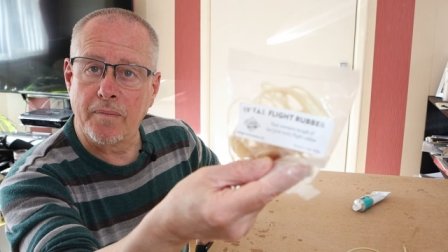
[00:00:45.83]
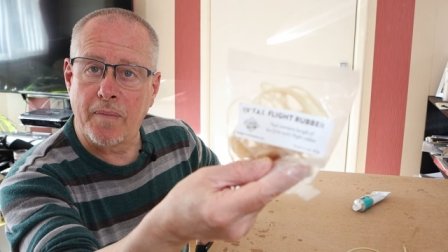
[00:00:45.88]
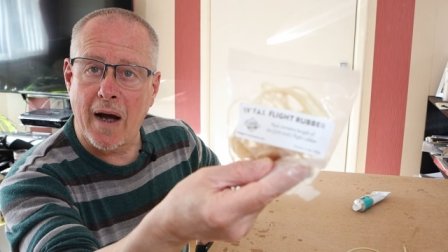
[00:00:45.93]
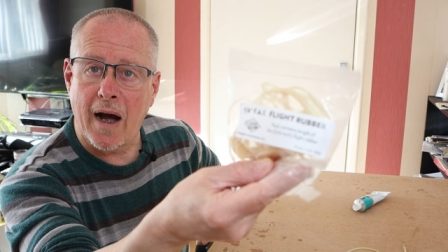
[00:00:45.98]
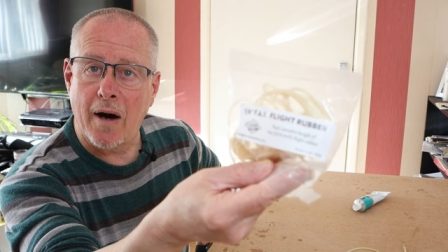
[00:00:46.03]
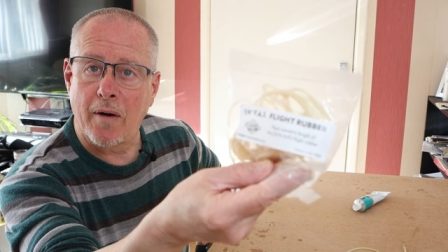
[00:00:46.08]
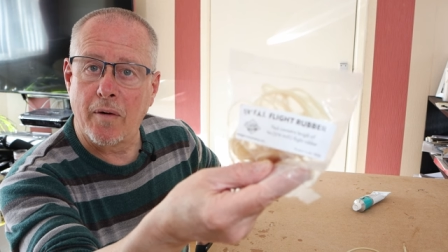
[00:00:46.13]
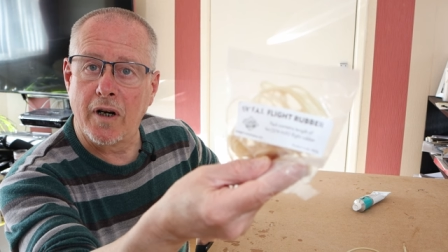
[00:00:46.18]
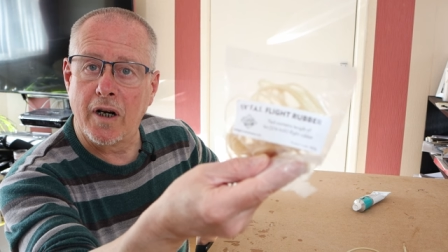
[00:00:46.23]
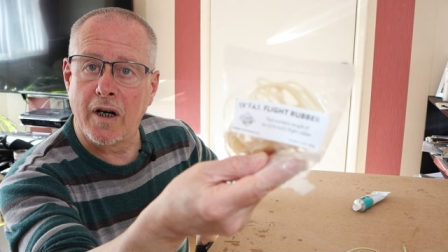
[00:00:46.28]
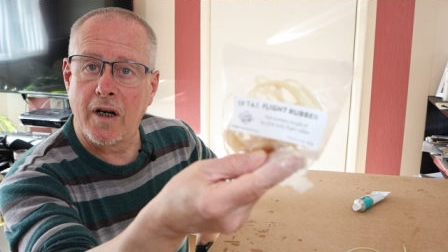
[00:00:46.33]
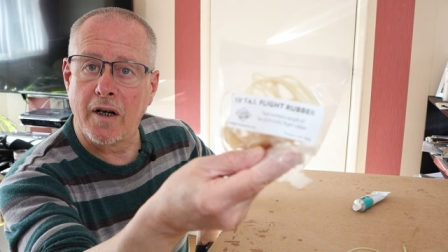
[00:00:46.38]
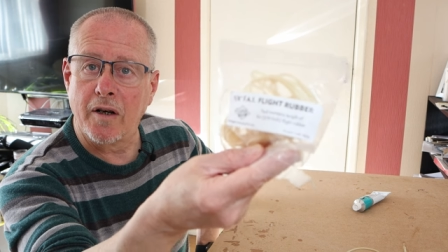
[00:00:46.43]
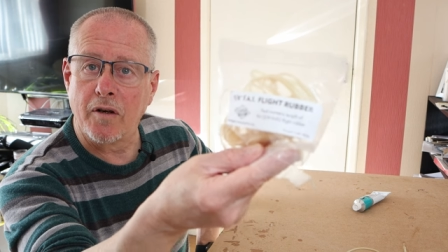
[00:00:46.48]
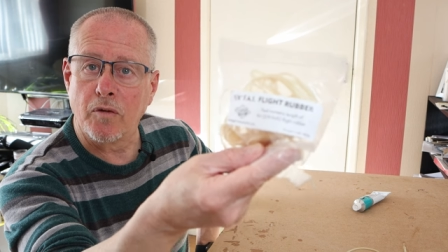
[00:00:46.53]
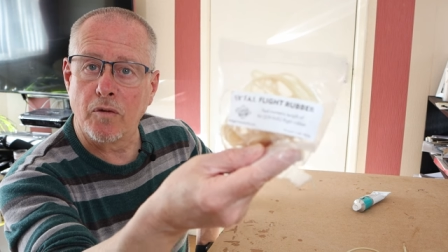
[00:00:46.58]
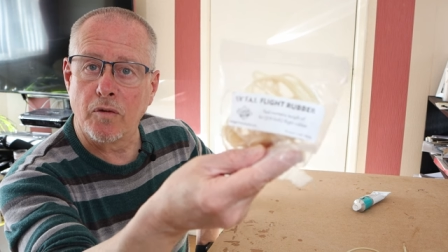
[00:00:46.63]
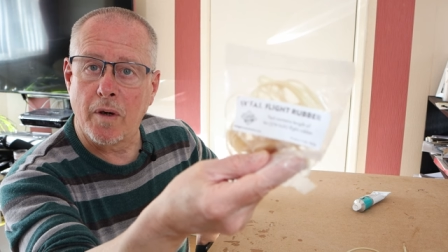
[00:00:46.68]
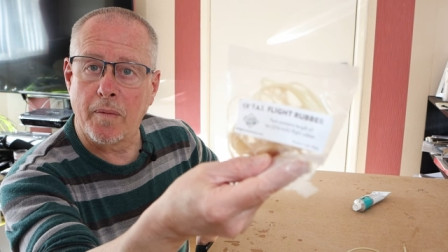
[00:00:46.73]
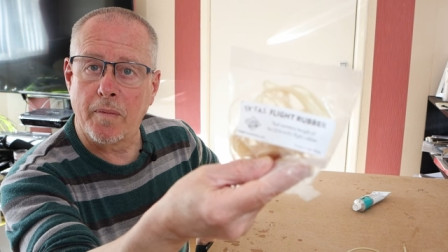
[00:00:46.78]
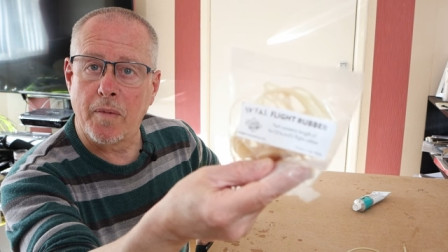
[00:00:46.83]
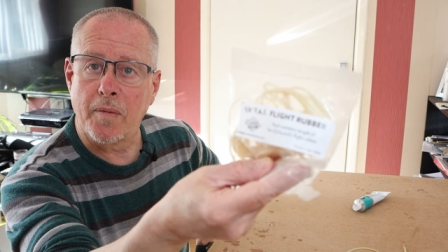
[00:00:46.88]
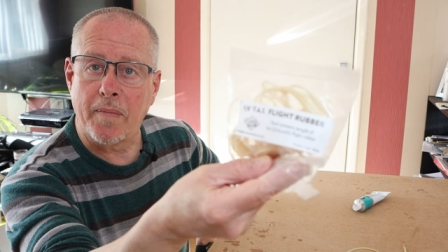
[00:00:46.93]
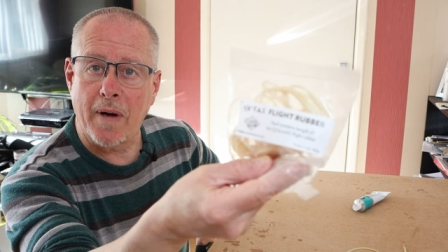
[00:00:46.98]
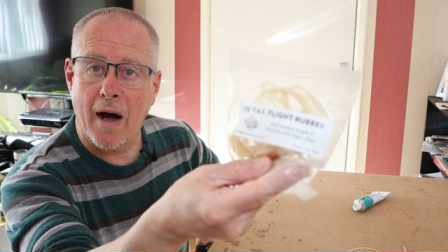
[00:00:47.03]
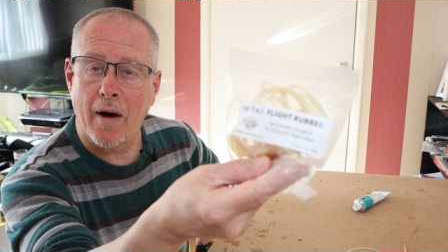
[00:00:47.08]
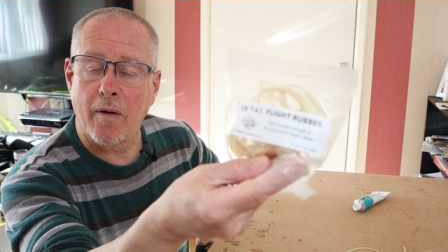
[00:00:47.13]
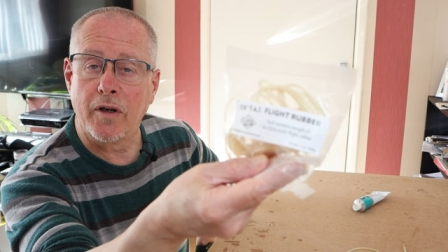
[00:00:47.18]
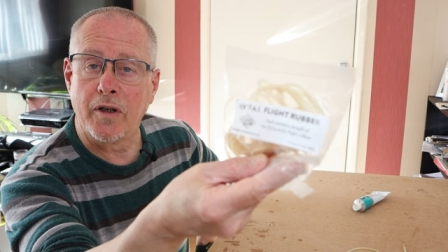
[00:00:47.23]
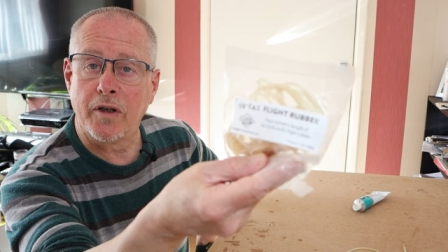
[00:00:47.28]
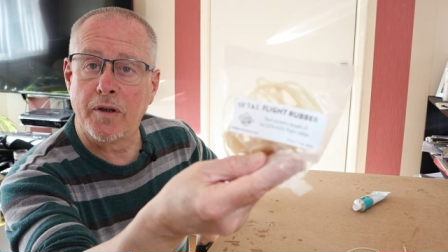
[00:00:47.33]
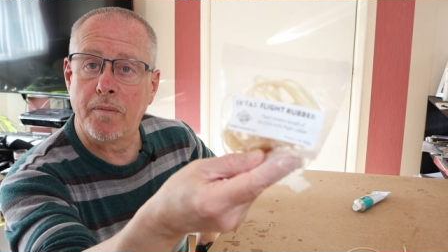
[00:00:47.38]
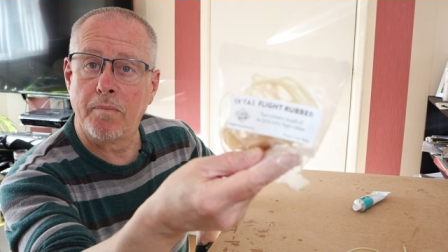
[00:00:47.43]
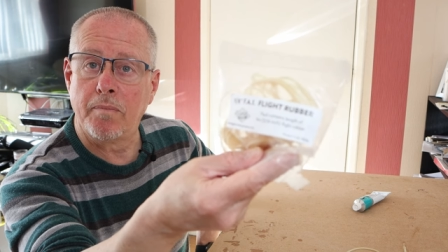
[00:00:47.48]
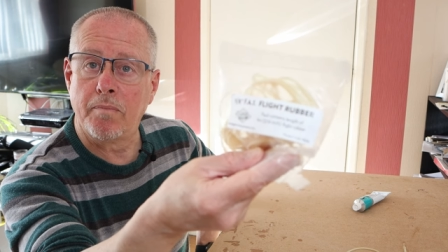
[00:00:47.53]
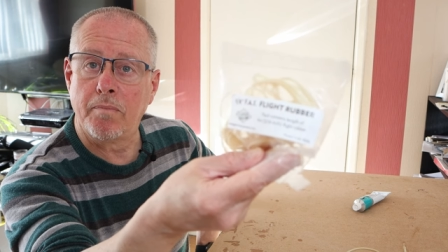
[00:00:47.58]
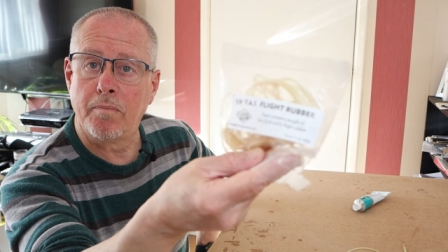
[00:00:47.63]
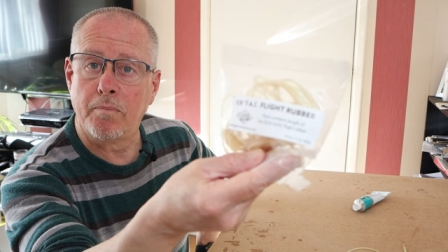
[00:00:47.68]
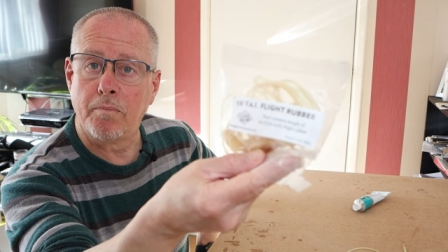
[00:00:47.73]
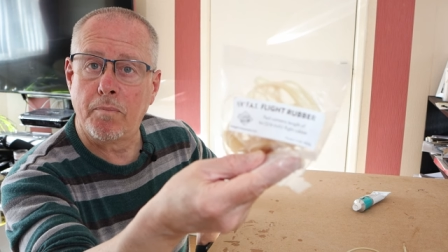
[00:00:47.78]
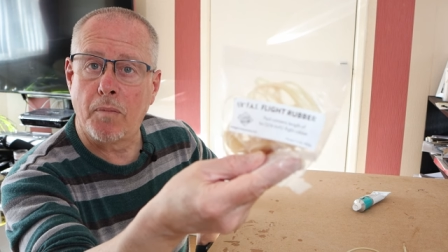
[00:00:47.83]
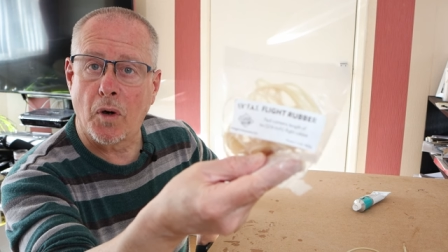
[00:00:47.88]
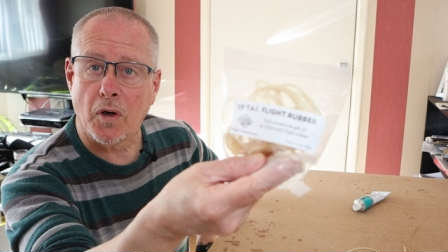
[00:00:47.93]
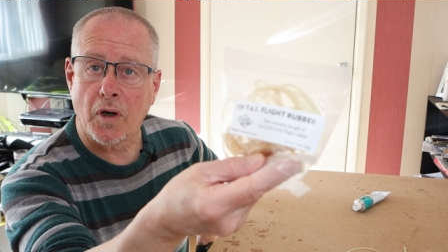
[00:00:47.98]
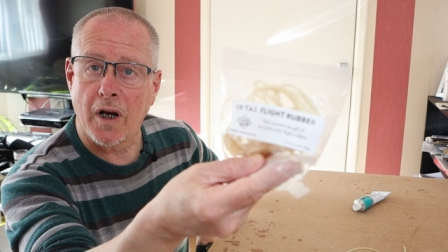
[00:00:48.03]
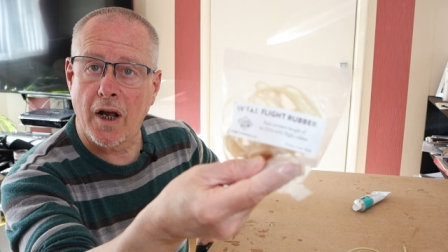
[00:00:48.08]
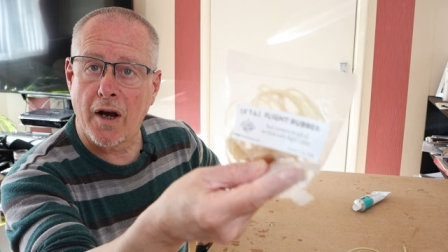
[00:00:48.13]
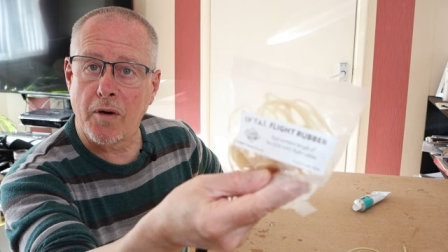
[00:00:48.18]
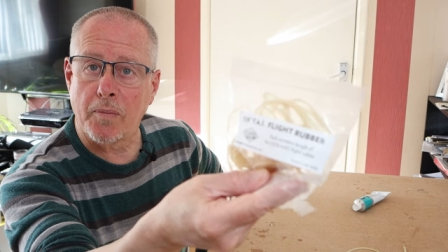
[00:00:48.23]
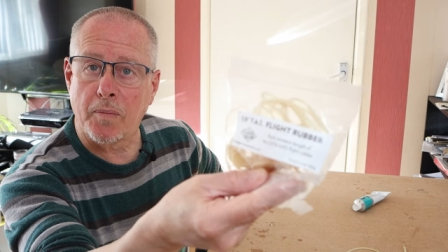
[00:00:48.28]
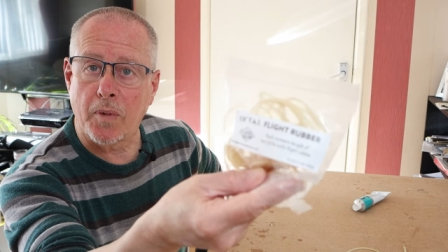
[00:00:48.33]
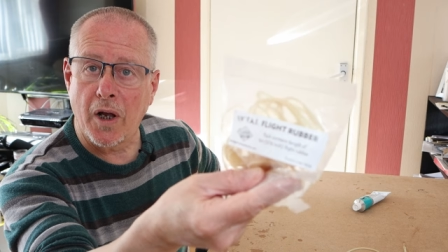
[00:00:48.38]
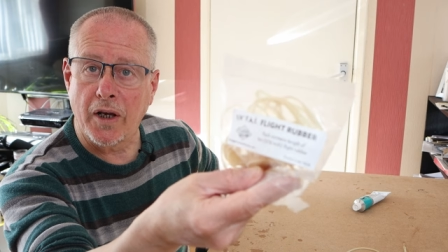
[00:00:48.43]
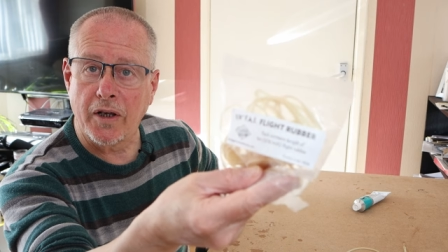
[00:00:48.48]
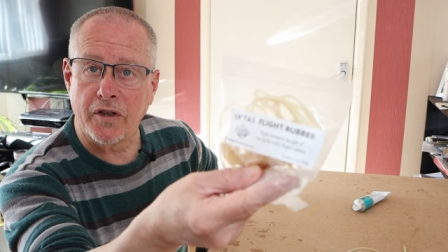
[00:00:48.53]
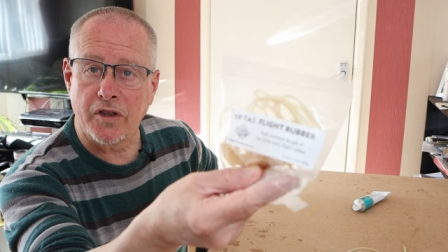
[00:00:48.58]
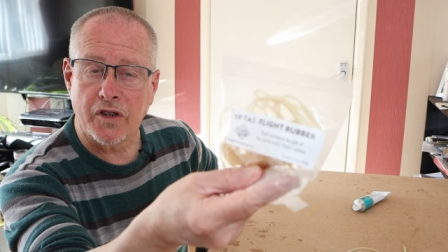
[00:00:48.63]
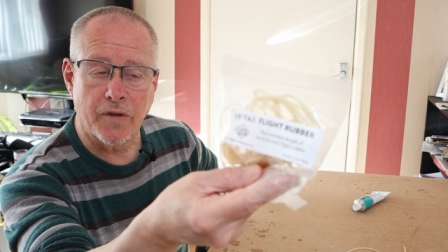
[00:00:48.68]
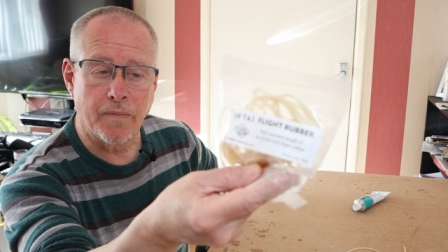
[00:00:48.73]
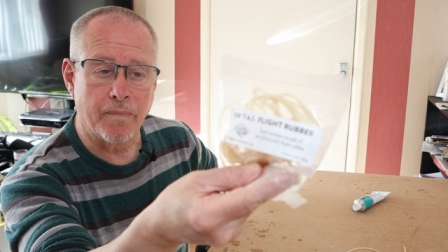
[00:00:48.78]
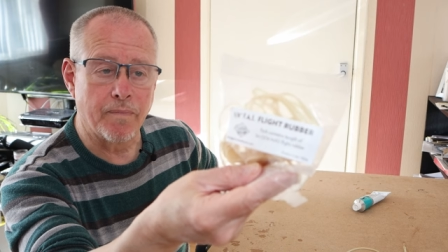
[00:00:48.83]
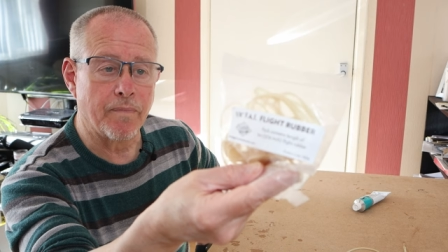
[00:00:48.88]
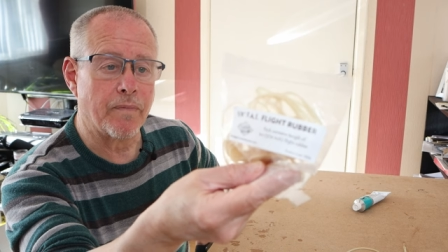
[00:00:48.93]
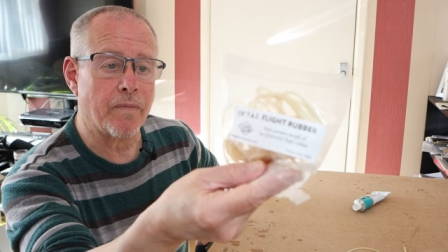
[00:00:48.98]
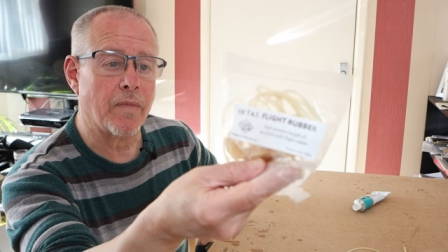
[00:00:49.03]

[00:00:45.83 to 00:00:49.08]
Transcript: power rubber powered model aeroplanes.